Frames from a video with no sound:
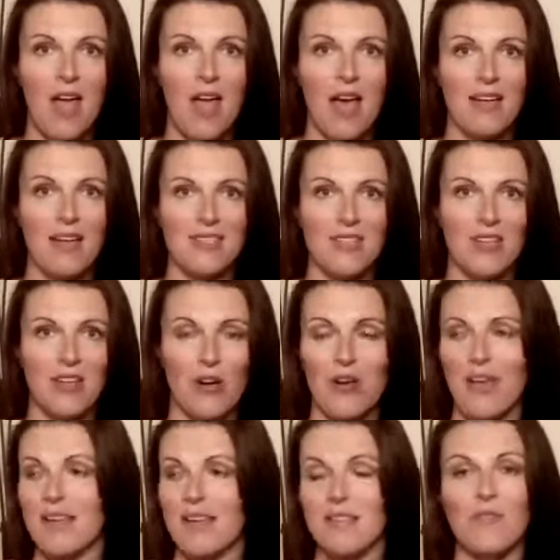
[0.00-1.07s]
And there
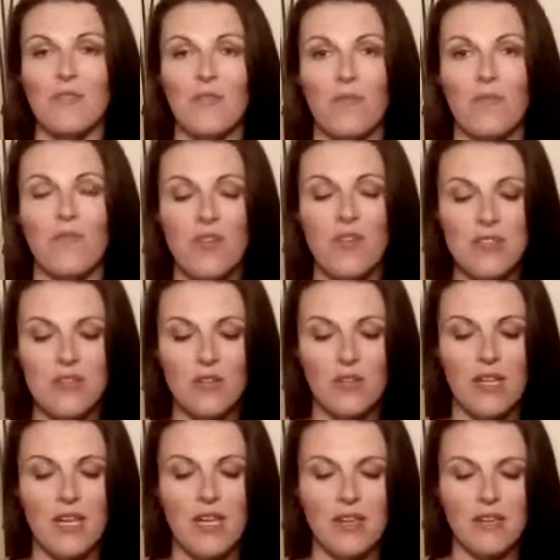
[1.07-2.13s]
is
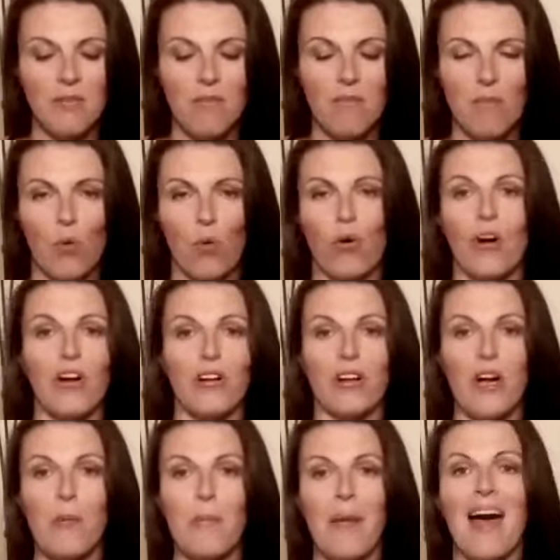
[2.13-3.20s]
physically more
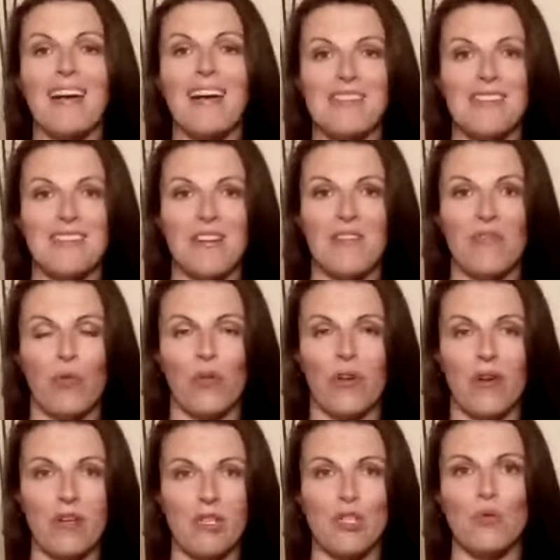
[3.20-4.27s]
capacity for
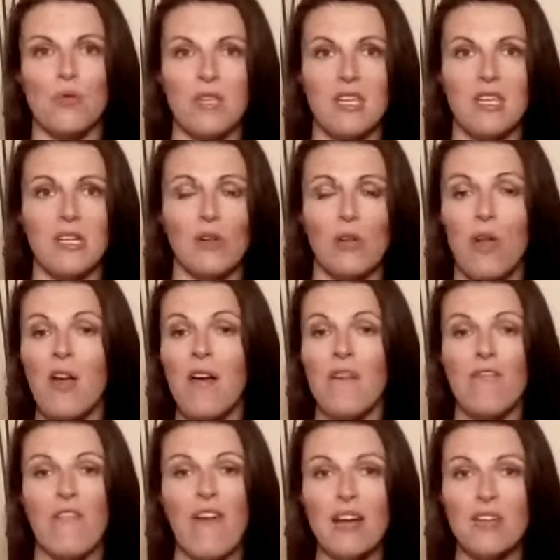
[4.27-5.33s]
us to heal
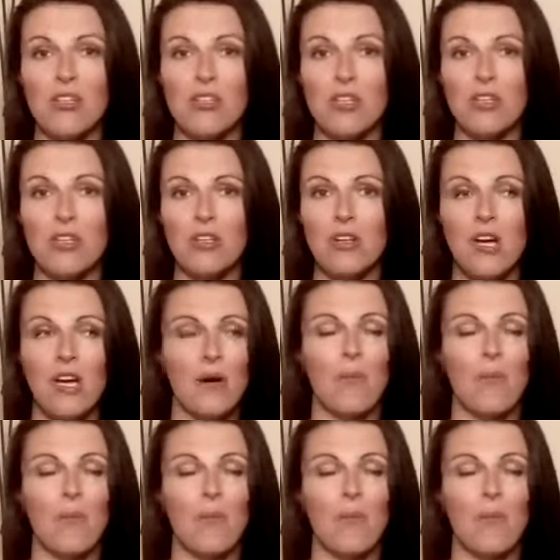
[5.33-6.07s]
faster,